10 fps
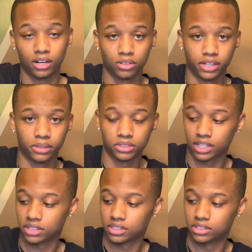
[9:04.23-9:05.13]
gonna like what
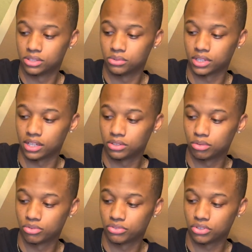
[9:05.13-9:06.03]
y'all see too when I do
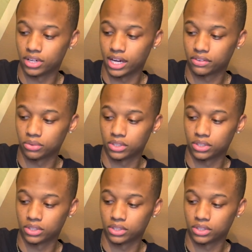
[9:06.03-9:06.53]
the before and after,